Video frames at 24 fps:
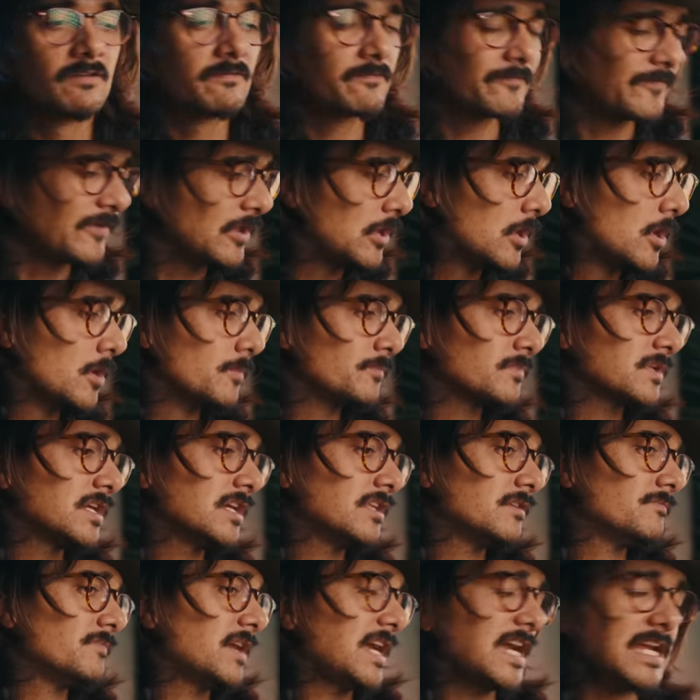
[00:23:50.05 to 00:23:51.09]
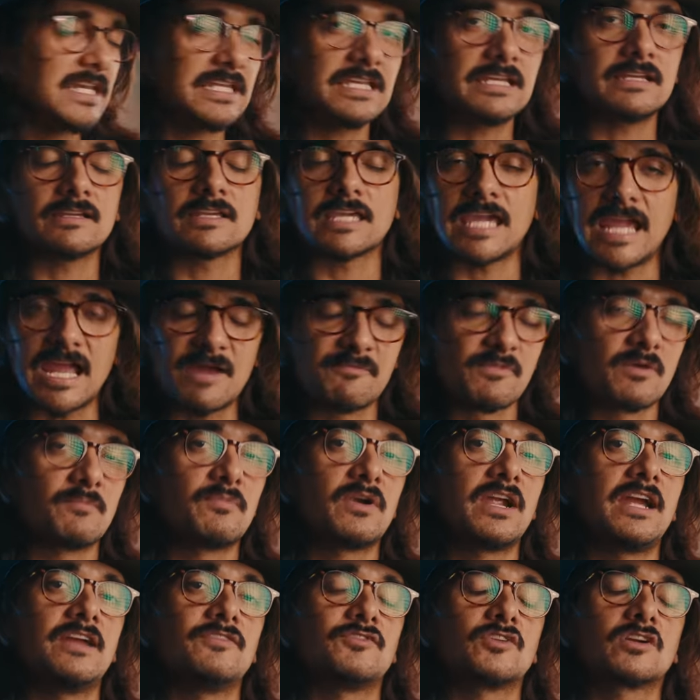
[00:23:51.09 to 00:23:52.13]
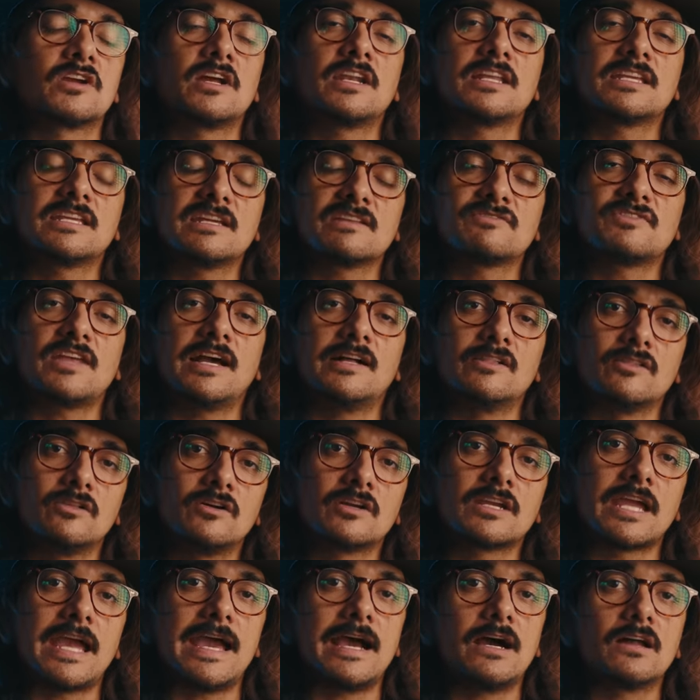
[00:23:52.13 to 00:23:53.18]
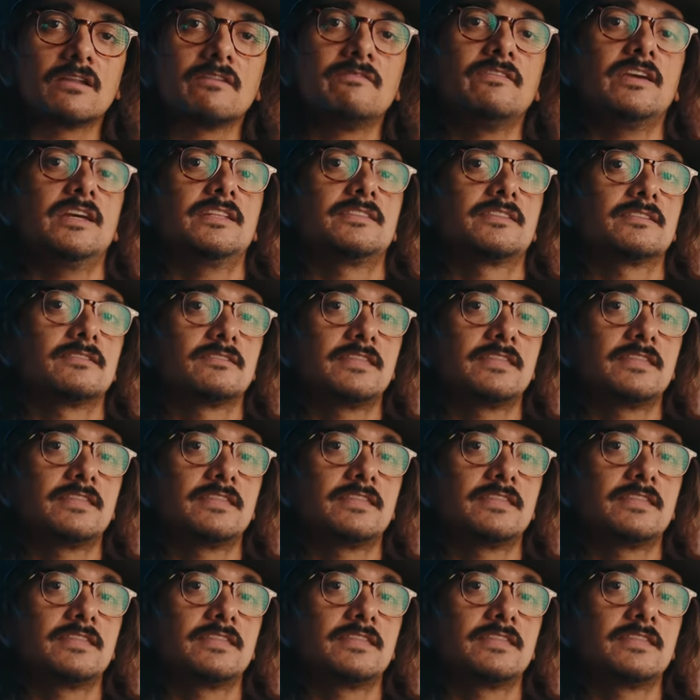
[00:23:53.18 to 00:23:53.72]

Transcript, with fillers: film, give them any camera brand, they're going to get that look out of it.